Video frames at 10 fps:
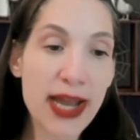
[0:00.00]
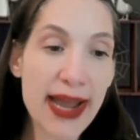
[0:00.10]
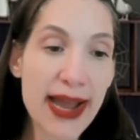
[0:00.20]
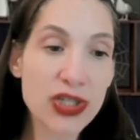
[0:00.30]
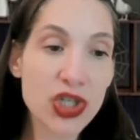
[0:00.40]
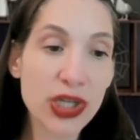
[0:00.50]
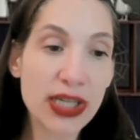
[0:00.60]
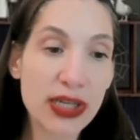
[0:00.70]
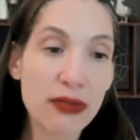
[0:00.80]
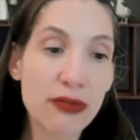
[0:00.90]
I actually
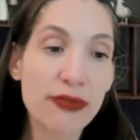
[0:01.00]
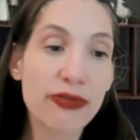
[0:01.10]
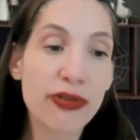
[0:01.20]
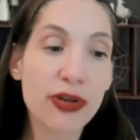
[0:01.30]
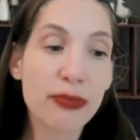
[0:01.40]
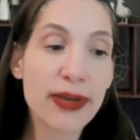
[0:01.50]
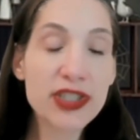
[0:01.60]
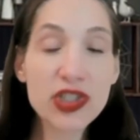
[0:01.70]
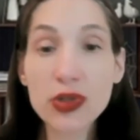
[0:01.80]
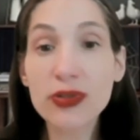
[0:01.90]
give my
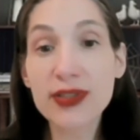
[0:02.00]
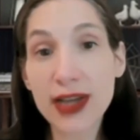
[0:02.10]
students